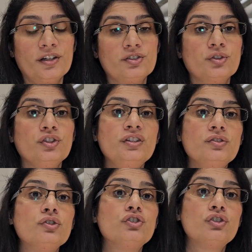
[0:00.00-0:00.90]
So you need
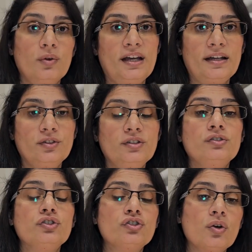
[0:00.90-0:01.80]
to show that. You need
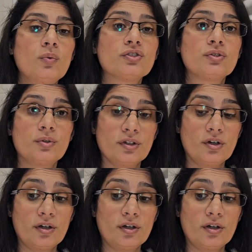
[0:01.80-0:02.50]
to show what's going